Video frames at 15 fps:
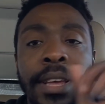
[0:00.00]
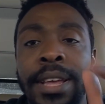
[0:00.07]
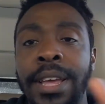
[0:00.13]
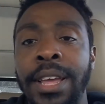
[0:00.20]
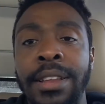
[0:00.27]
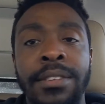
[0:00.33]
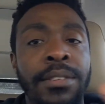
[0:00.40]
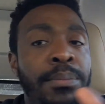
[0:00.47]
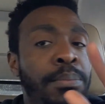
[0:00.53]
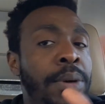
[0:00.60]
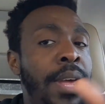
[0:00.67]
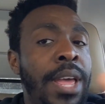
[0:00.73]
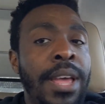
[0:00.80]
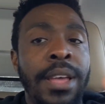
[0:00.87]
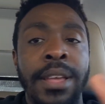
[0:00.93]

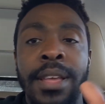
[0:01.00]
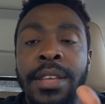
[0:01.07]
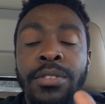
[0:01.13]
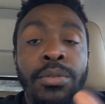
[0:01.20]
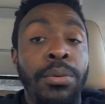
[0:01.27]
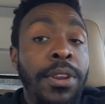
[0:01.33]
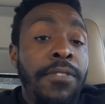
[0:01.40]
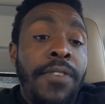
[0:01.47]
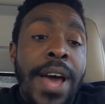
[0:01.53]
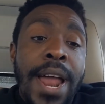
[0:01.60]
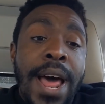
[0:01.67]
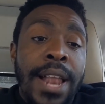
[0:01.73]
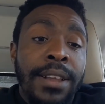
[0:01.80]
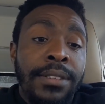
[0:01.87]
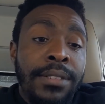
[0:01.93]
It's
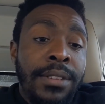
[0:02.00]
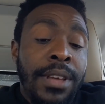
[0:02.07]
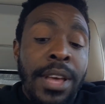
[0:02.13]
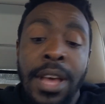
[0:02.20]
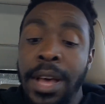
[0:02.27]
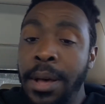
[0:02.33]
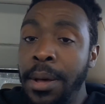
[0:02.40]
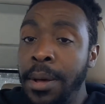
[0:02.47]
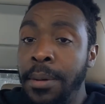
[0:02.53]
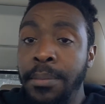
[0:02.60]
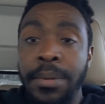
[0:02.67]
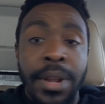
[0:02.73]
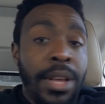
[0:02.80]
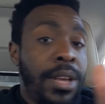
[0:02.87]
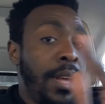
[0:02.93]
$25,
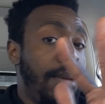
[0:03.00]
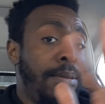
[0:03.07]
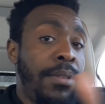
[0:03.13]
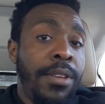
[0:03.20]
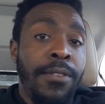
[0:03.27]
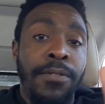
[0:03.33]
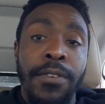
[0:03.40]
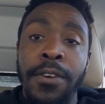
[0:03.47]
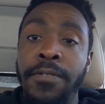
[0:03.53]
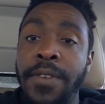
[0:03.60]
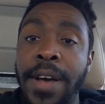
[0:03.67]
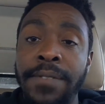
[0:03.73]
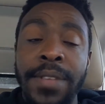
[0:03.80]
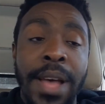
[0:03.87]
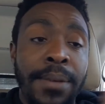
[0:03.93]
but it comes in
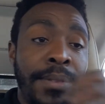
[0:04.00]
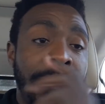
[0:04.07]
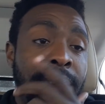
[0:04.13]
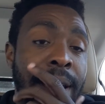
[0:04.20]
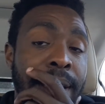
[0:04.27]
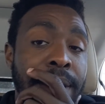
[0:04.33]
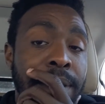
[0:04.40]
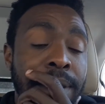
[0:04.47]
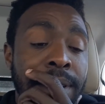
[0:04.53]
4-5 times a day.